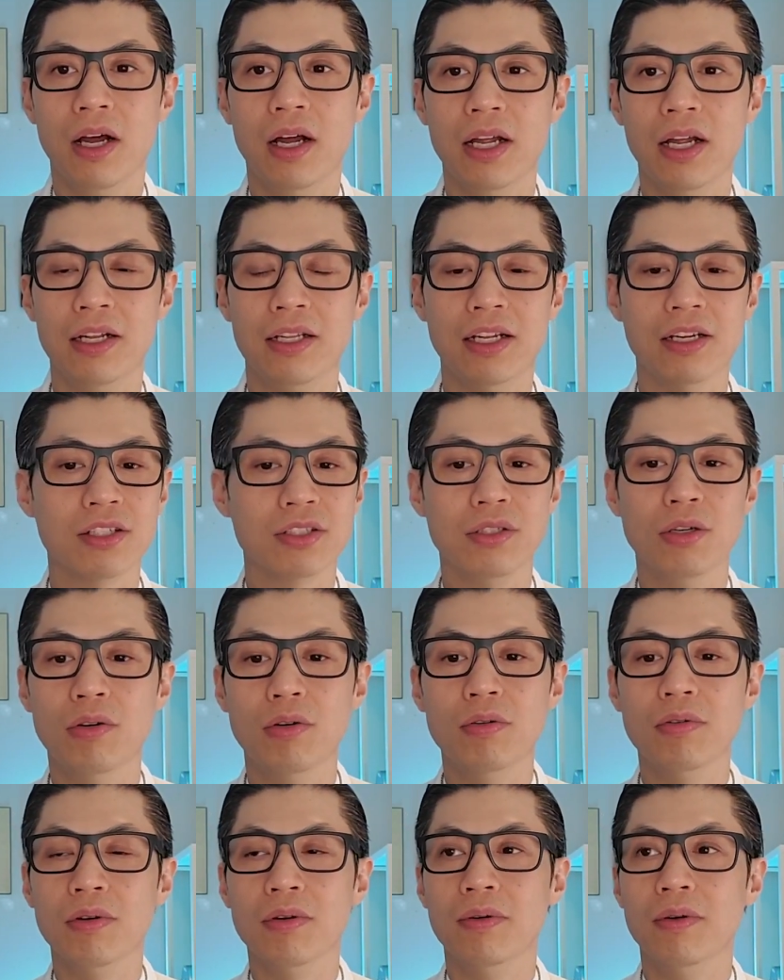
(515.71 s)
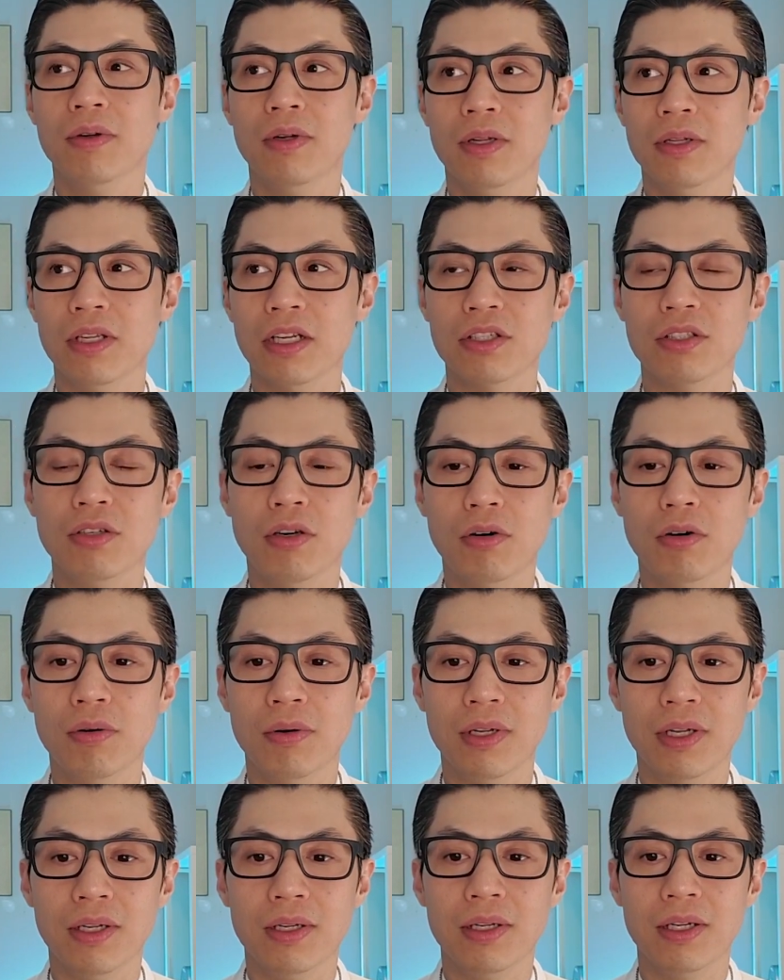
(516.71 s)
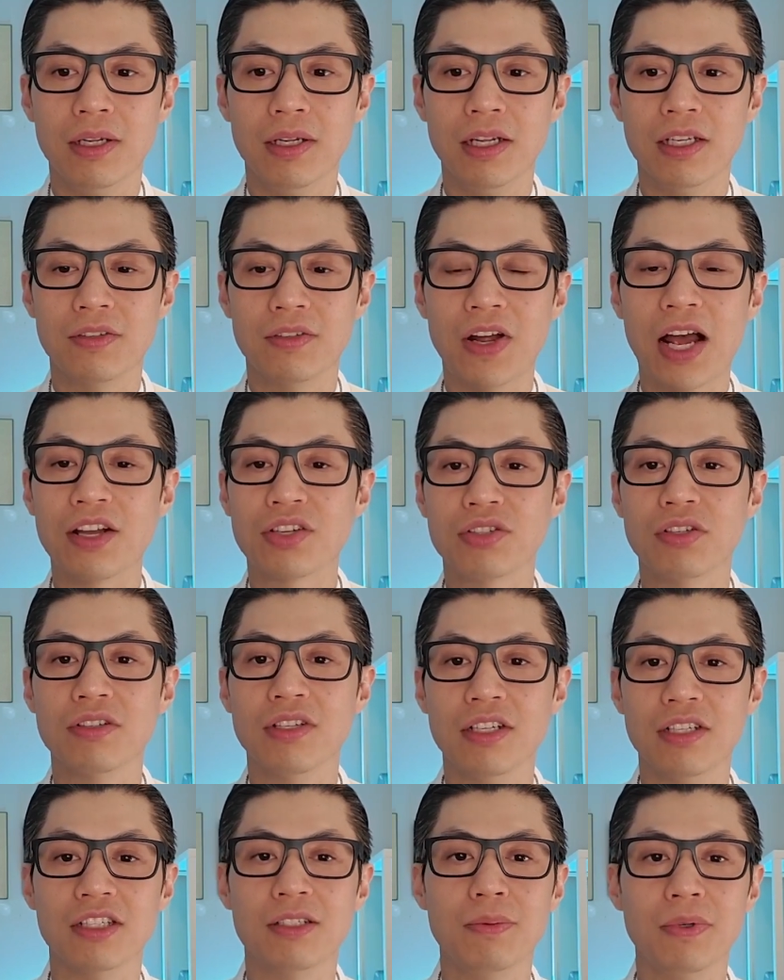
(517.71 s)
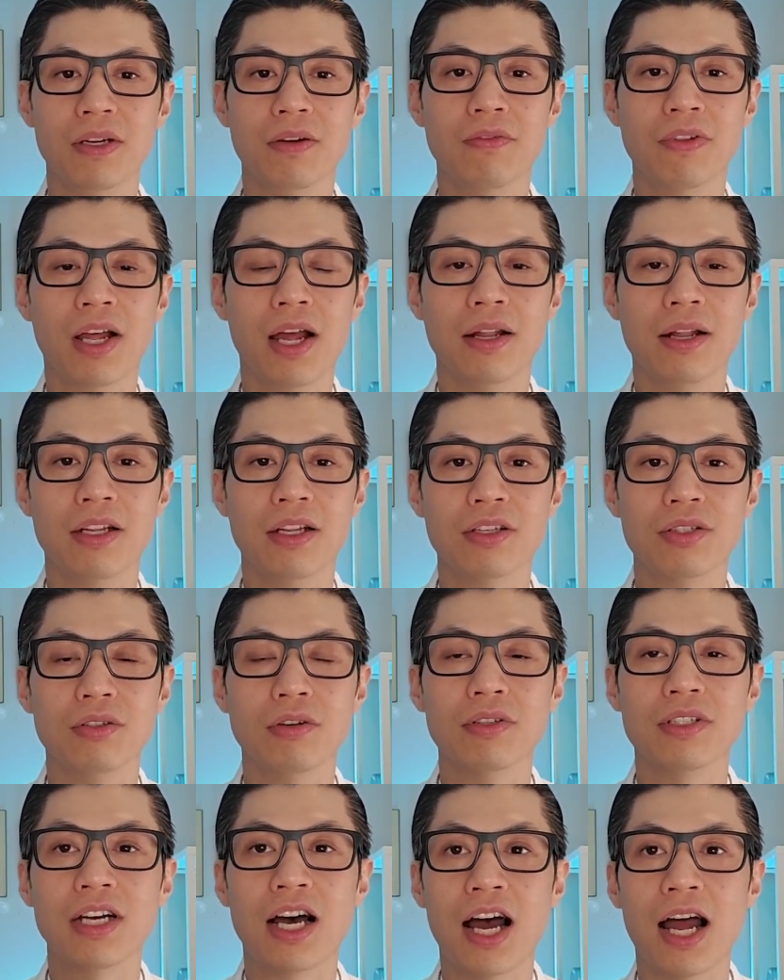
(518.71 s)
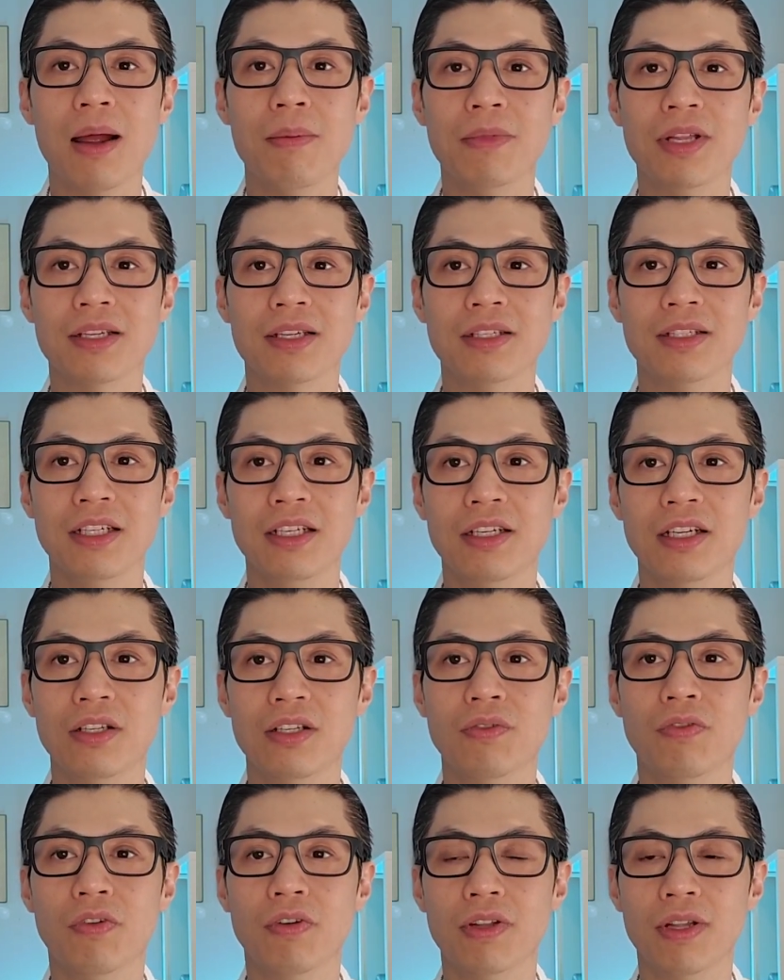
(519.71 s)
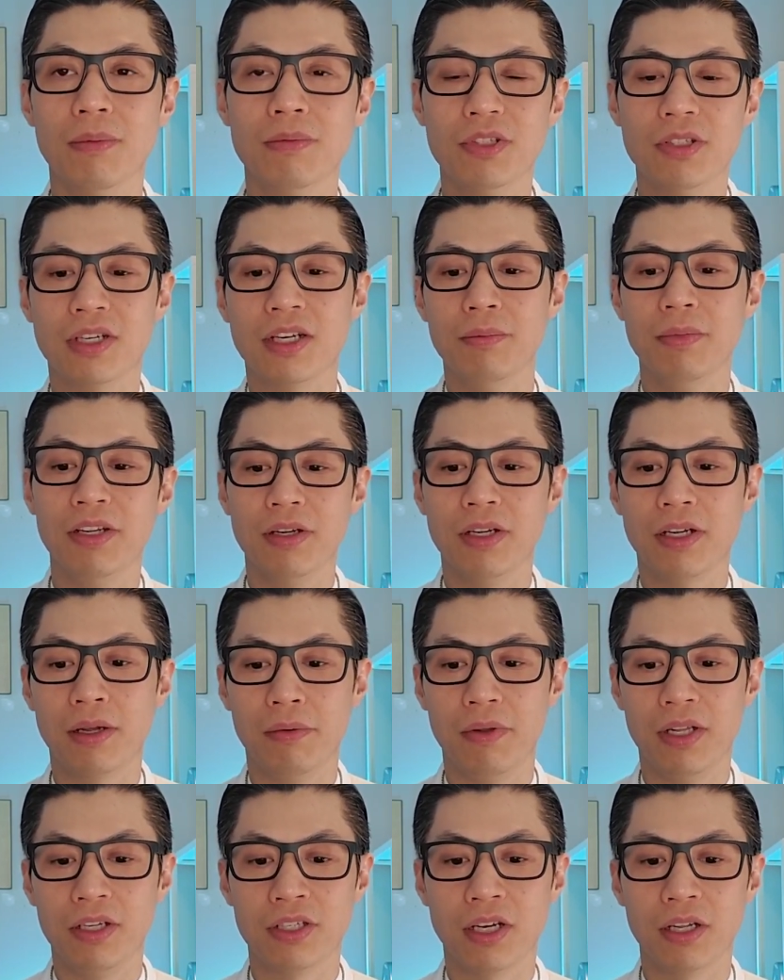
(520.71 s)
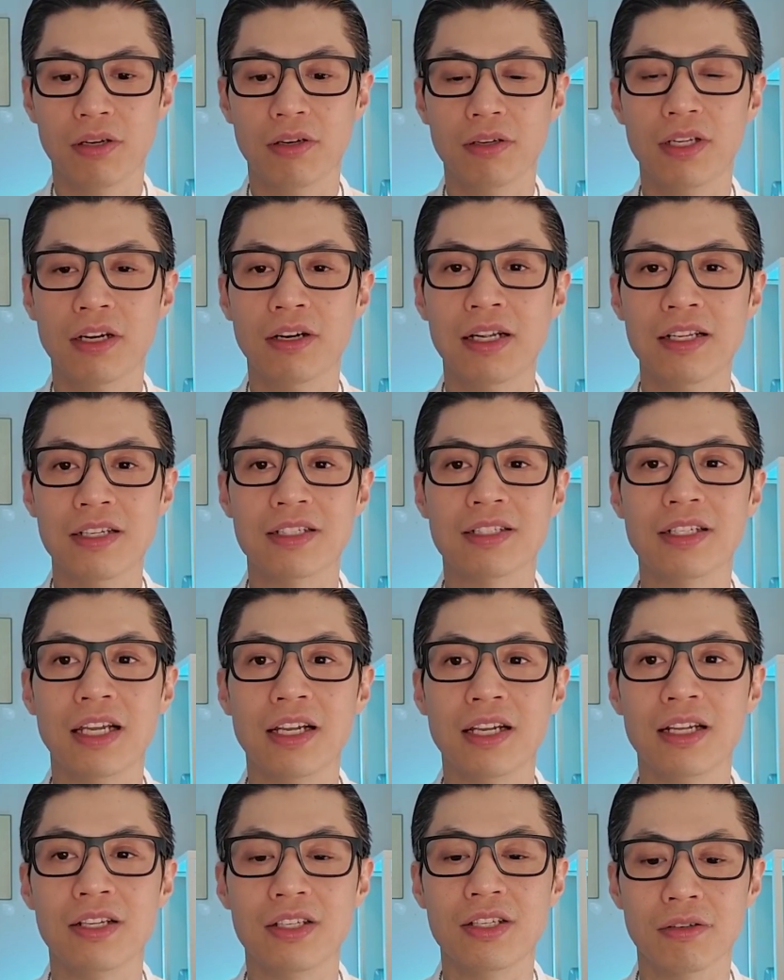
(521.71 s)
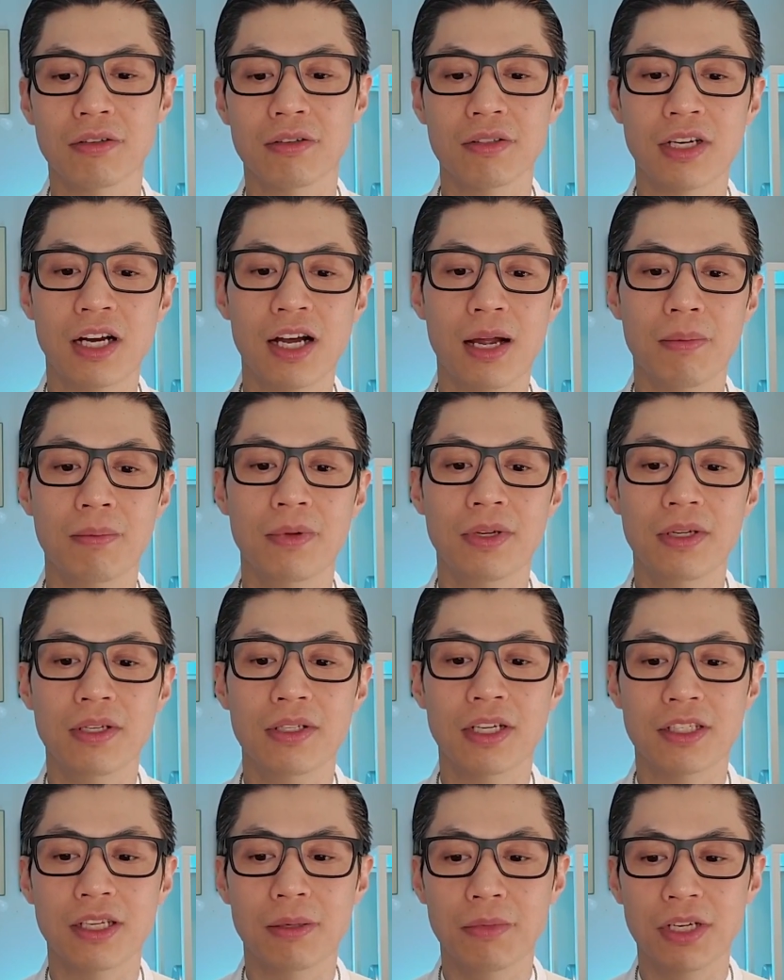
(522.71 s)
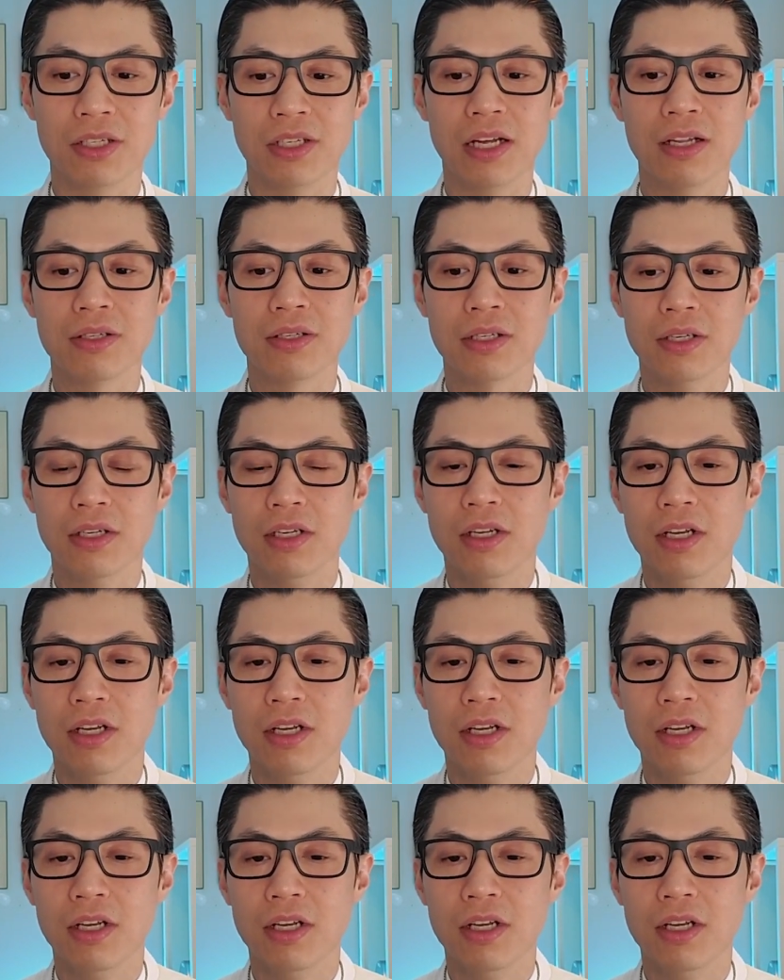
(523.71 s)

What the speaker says: It's faster than the speed of light. There's no time that's needed for them to communicate with each other. They're in sync in zero time. Does that make sense?